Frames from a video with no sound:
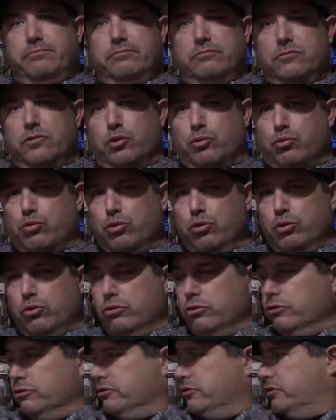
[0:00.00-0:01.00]
the
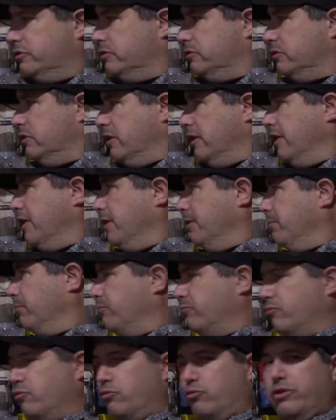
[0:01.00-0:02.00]
rules,
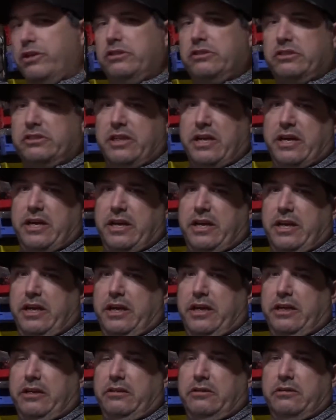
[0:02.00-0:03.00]

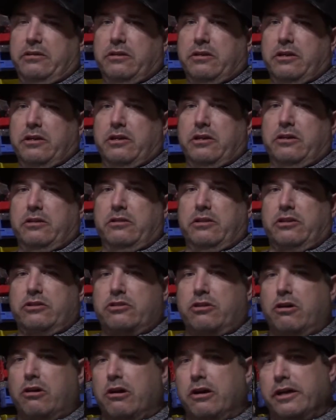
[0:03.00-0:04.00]
resetting, the
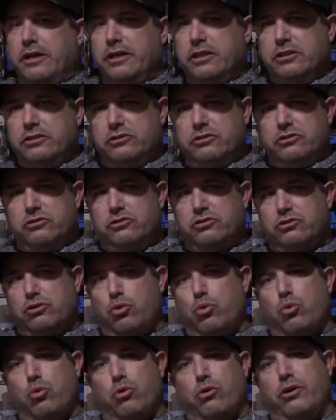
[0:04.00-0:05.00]
targets,
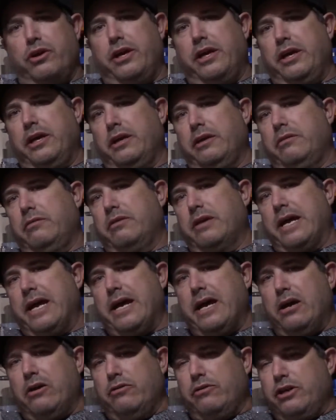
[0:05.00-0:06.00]
scoring,
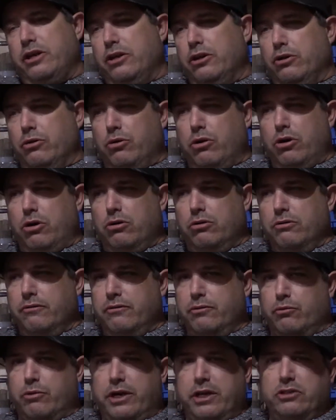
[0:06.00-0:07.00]
how, all of
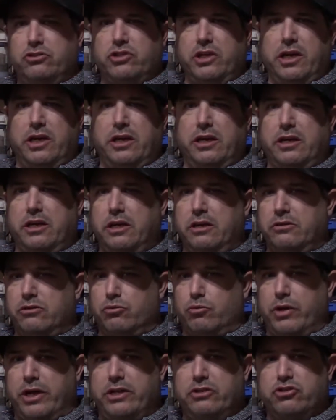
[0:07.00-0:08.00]
the range etiquette, the
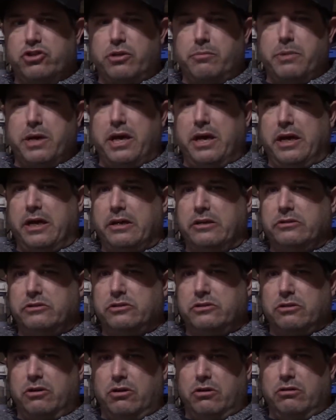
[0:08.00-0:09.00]
range
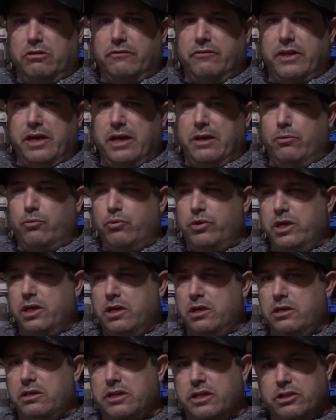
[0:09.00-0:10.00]
commands, all of that.
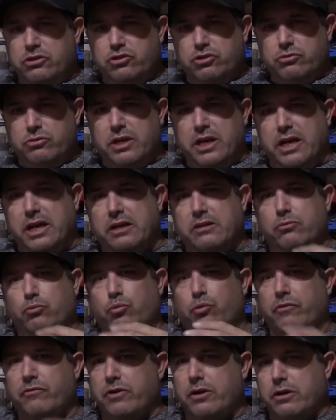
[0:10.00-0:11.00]
We teach you that.
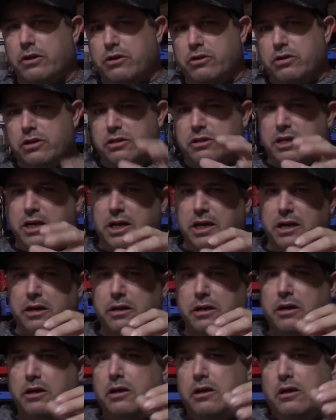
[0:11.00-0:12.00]
We're very good at that.
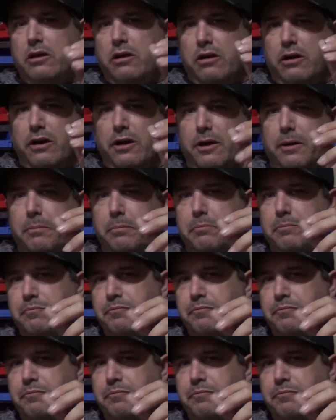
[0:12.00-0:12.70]
And